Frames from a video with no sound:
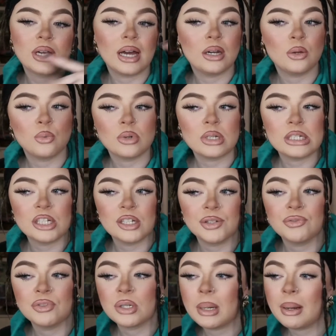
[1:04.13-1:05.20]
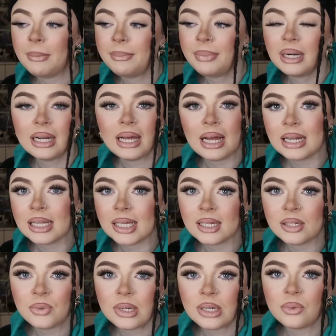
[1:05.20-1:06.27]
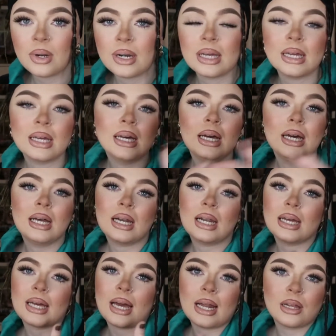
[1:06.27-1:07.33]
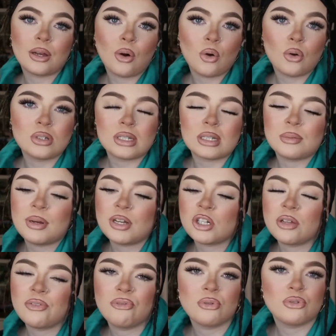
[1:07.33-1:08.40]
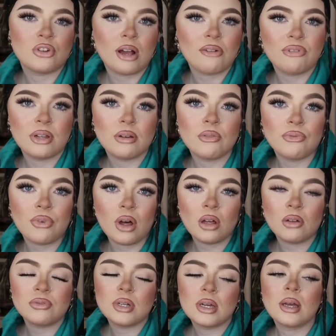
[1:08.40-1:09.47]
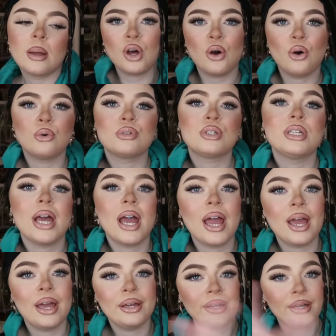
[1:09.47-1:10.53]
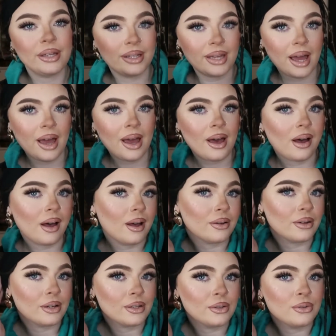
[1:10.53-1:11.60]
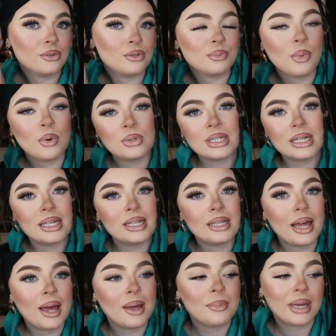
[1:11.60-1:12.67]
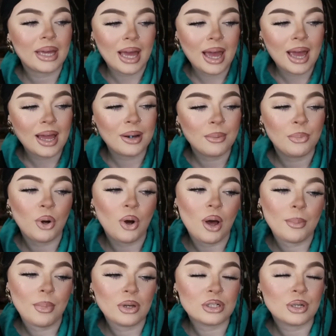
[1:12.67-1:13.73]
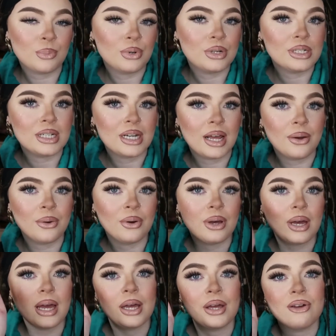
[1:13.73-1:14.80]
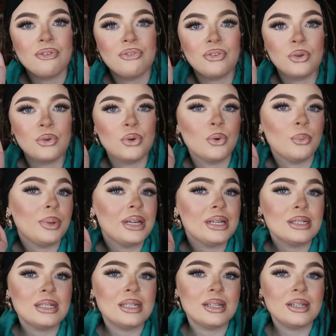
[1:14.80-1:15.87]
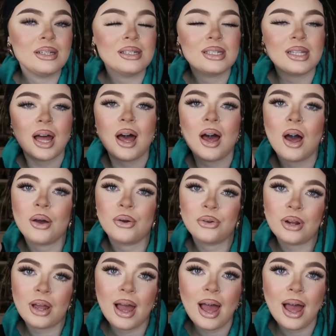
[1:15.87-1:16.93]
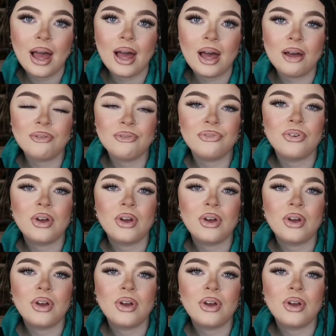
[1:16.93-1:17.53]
anyone achieved barely anything in 2020, like any goals, especially if it was traveling involved. So today, yeah, I'm gonna use mostly them again, but I'm also printing out a few new pieces that I'm gonna have,